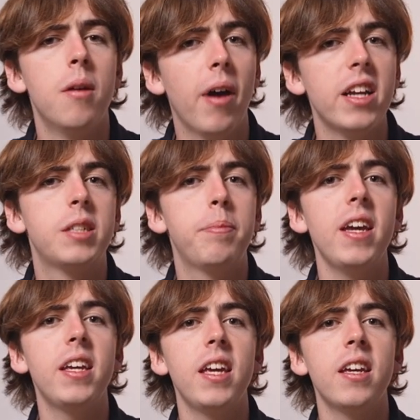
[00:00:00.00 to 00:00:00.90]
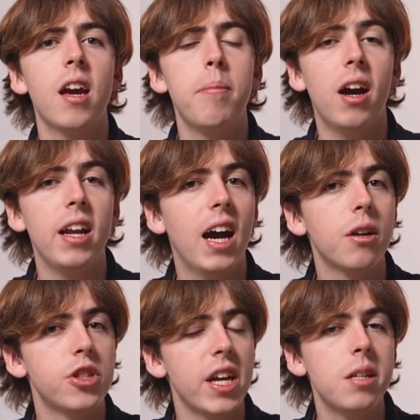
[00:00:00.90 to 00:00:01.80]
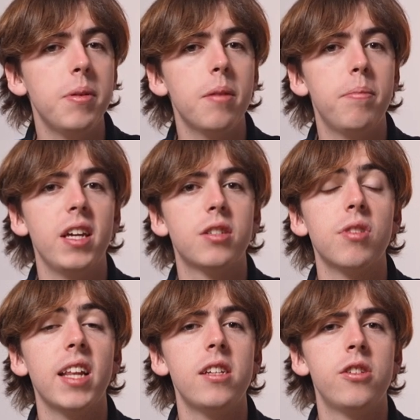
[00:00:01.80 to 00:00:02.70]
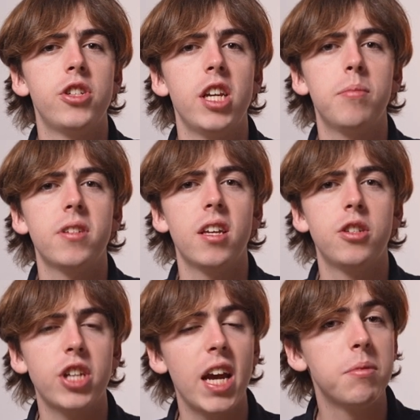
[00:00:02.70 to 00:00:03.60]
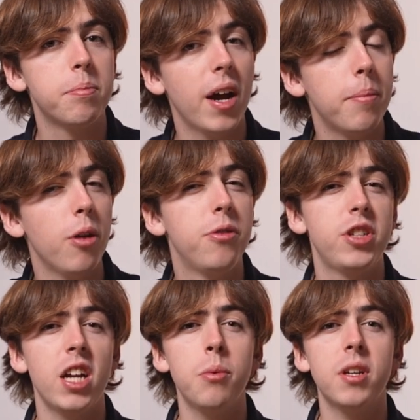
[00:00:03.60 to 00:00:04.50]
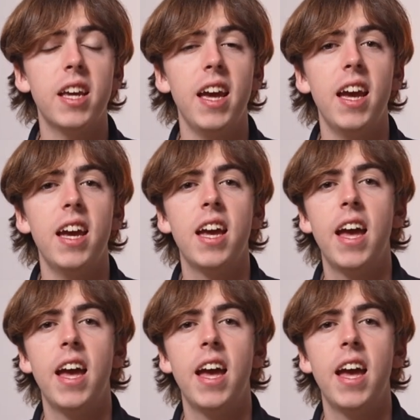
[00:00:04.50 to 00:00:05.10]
by speaking about how Shakespeare depicts relationships as shaped by both genuine care